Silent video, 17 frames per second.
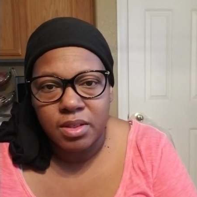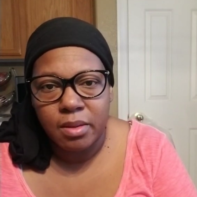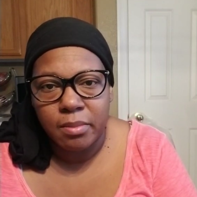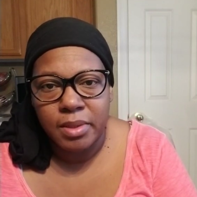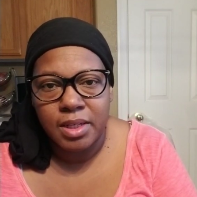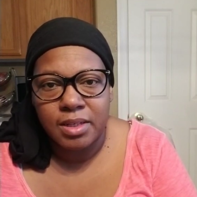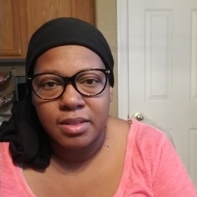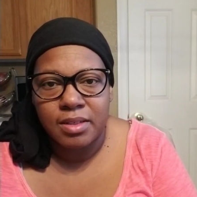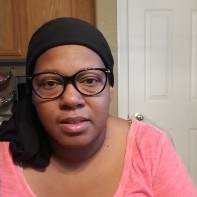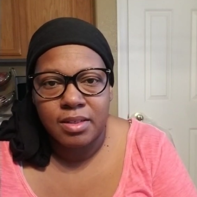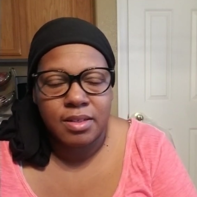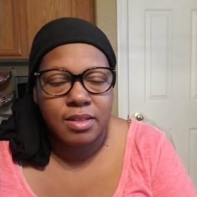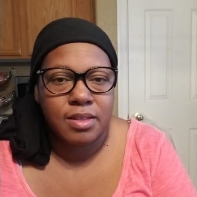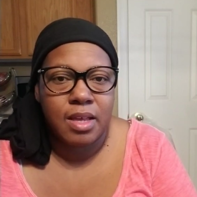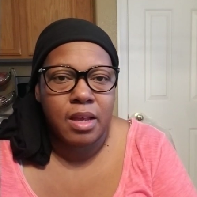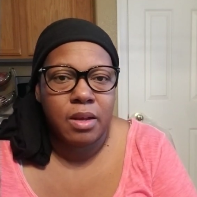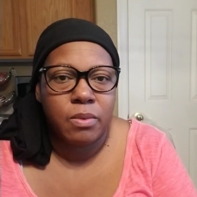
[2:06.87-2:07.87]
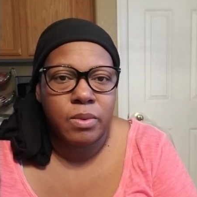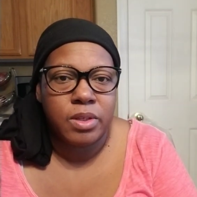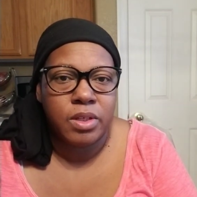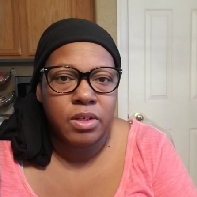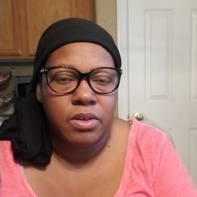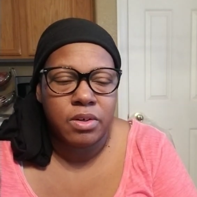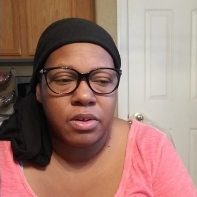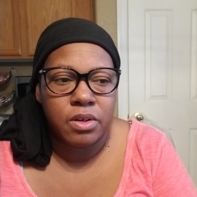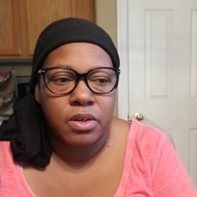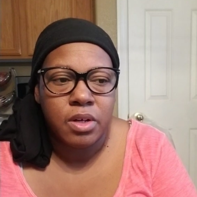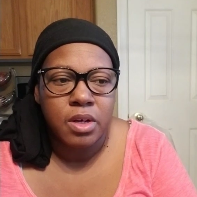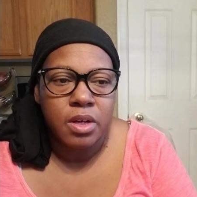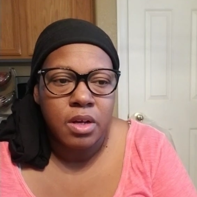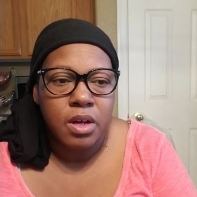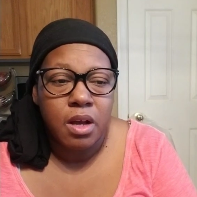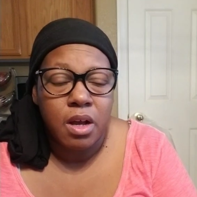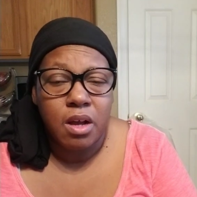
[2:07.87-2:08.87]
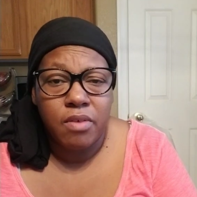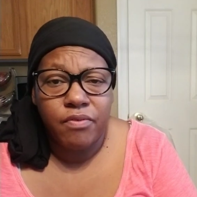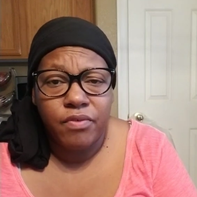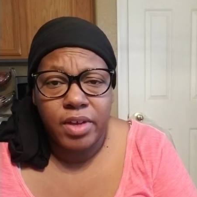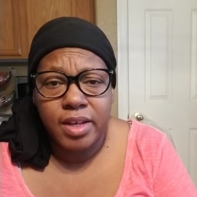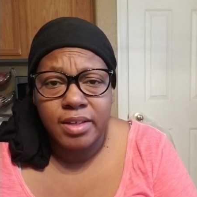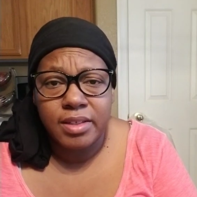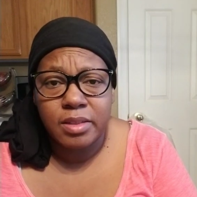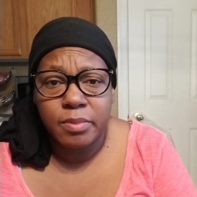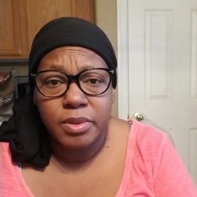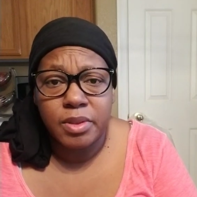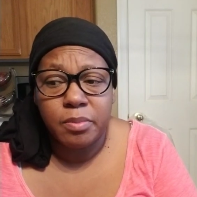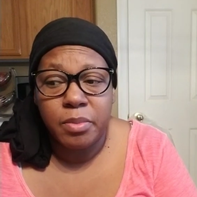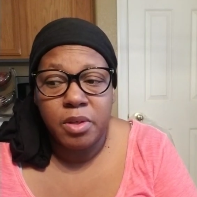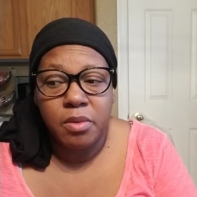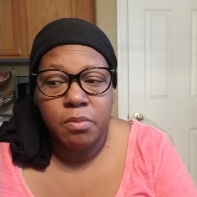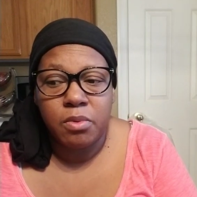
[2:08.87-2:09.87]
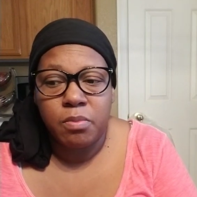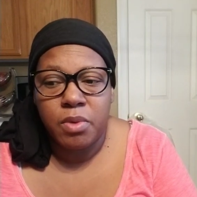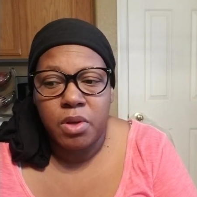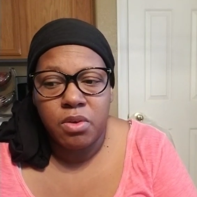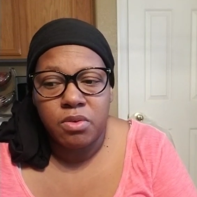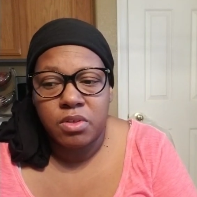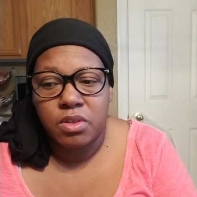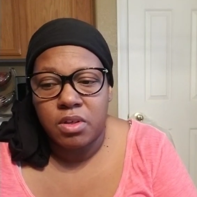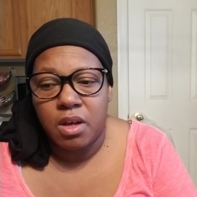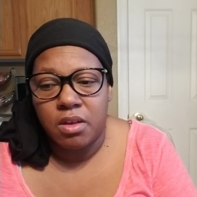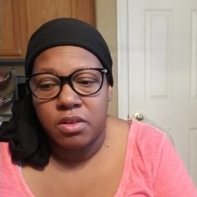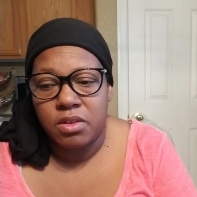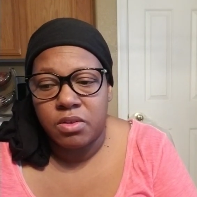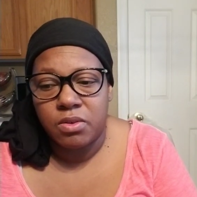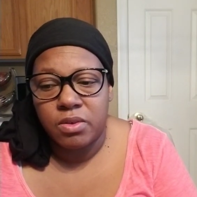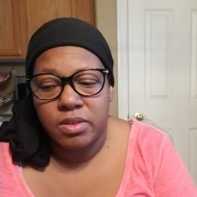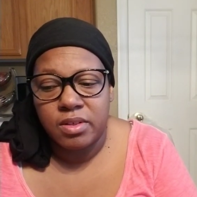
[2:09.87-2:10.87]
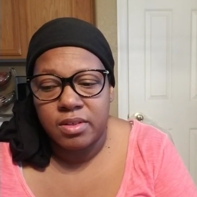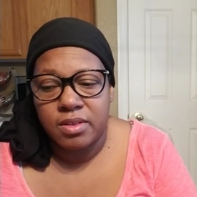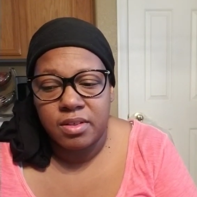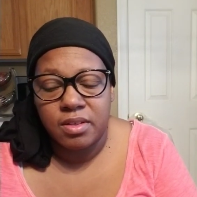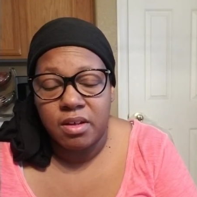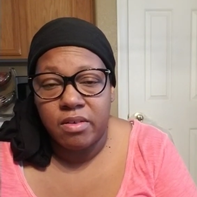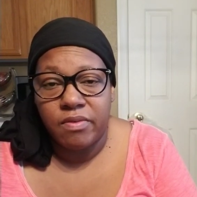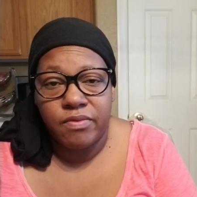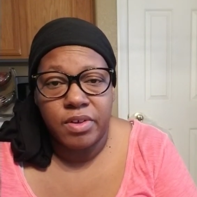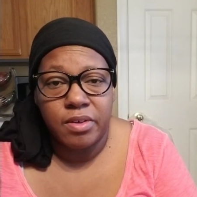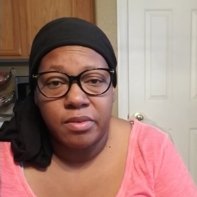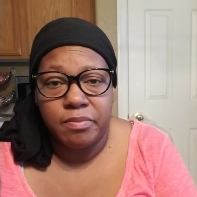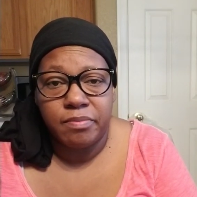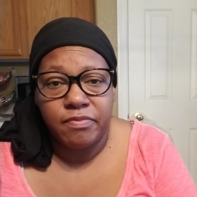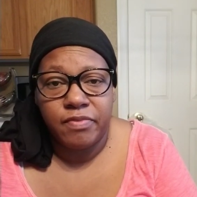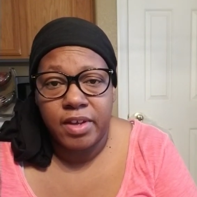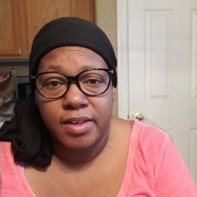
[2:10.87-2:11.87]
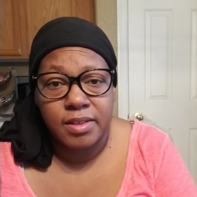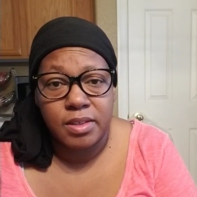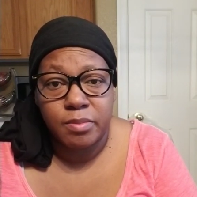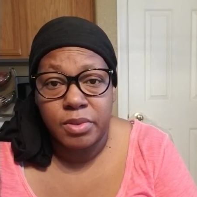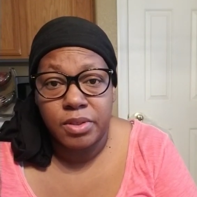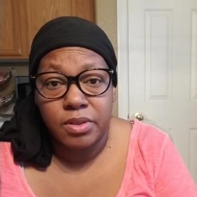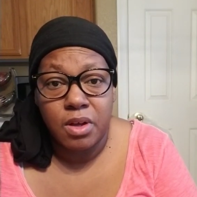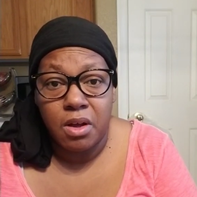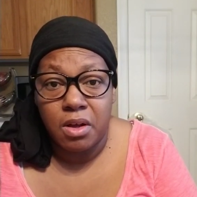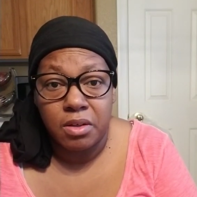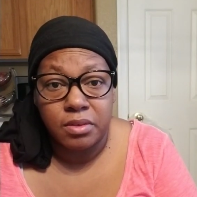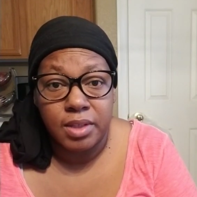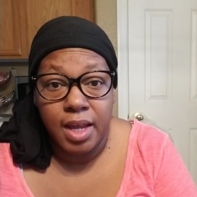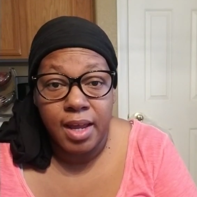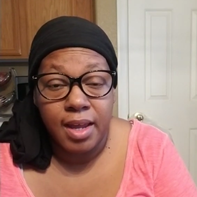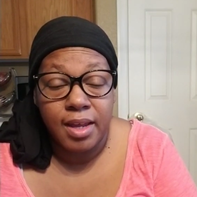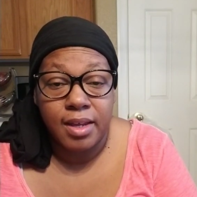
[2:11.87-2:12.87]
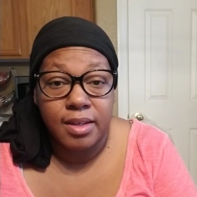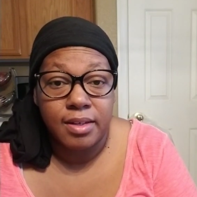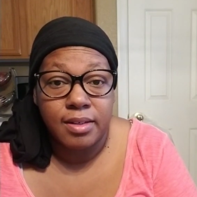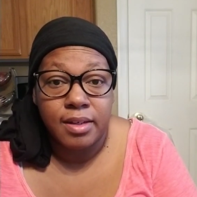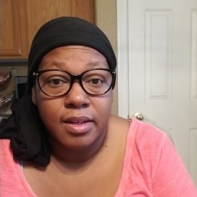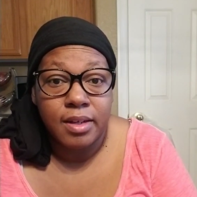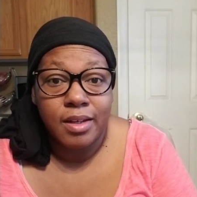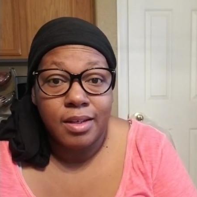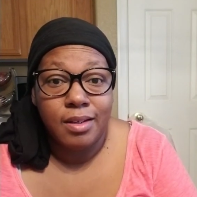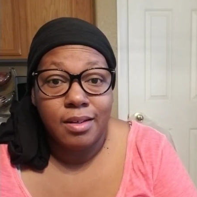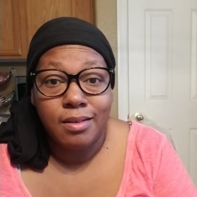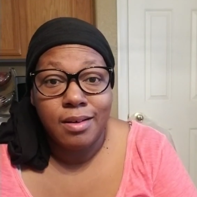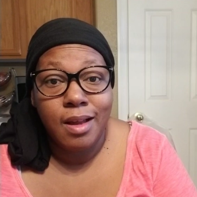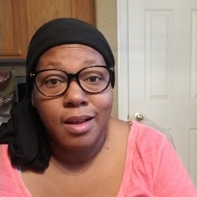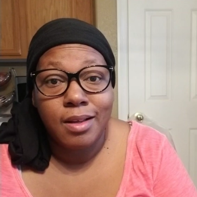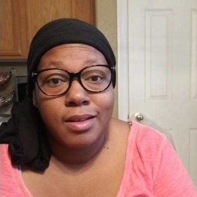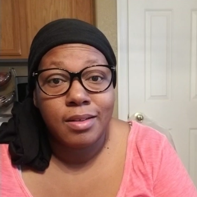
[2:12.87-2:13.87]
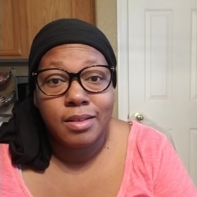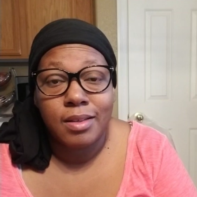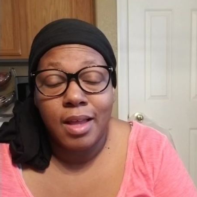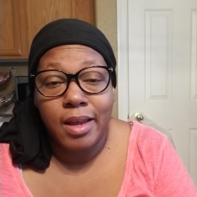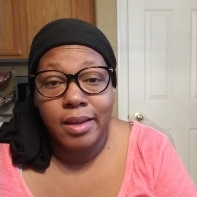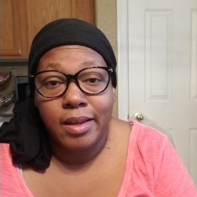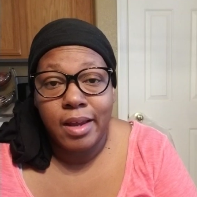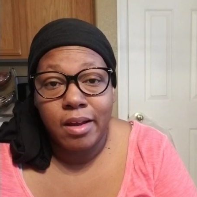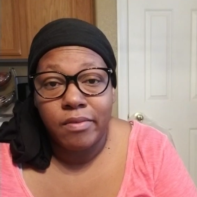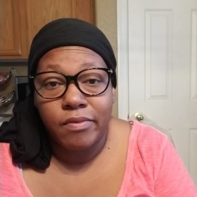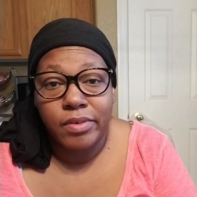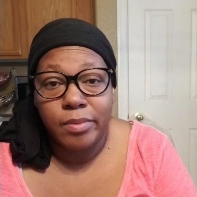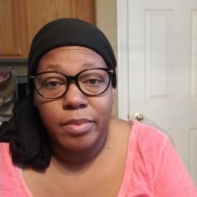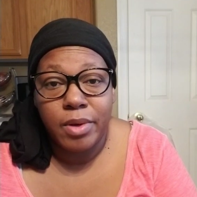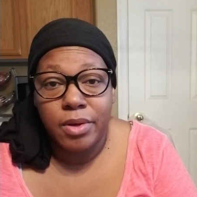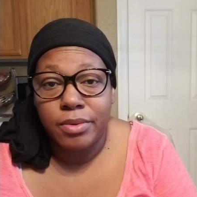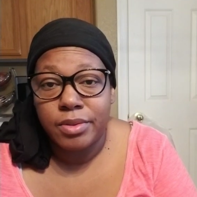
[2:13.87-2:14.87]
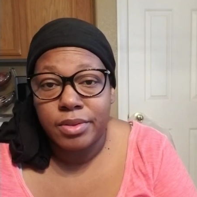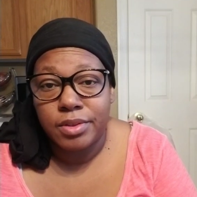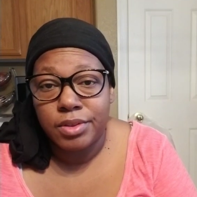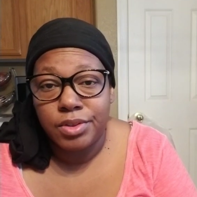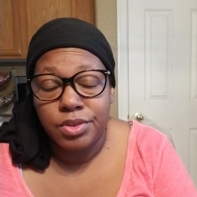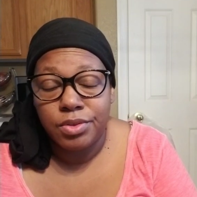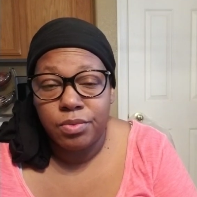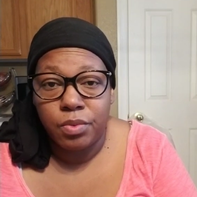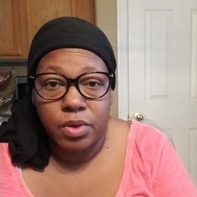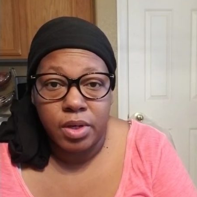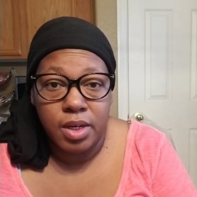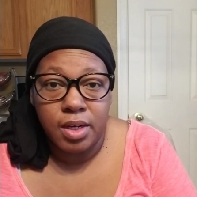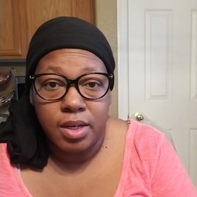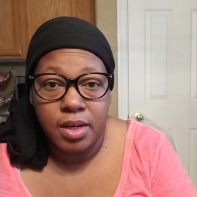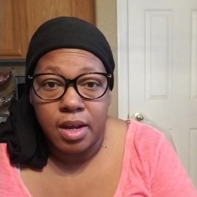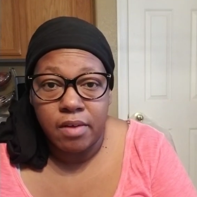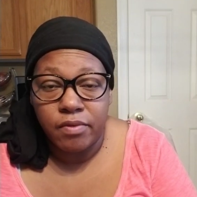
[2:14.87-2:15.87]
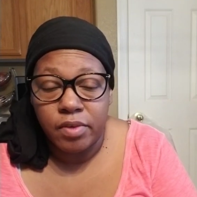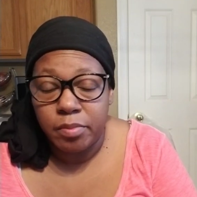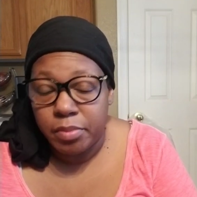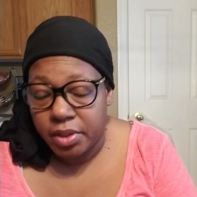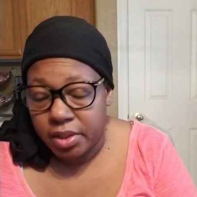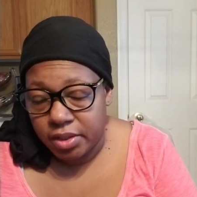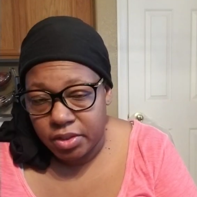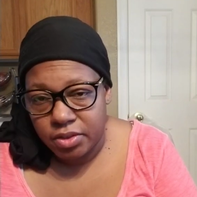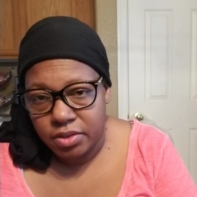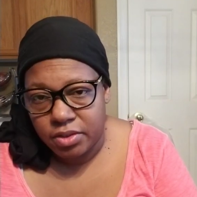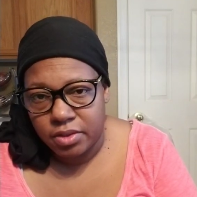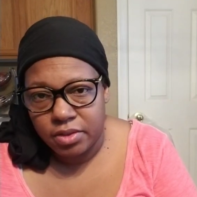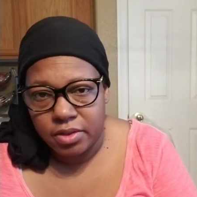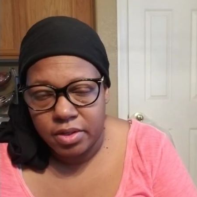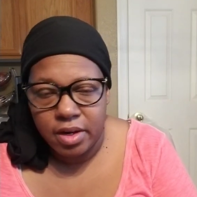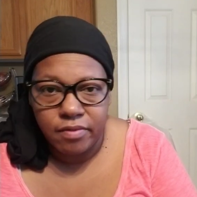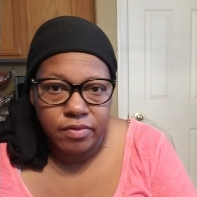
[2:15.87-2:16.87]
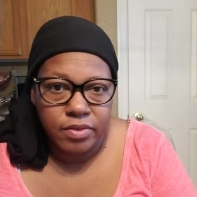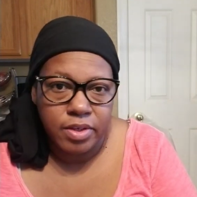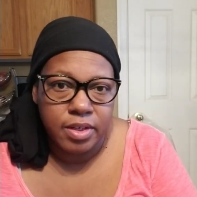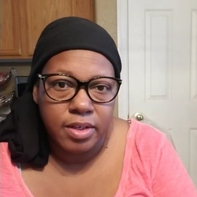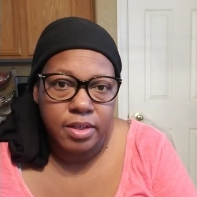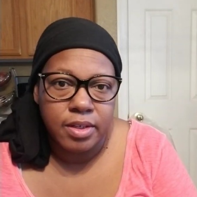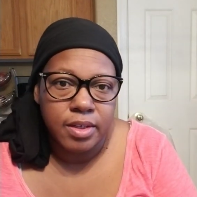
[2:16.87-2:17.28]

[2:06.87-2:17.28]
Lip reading: I mean, it's just like when you're on Facebook, people post all sorts of stuff on Facebook all day, and you're not gonna like every post that you read, every picture, every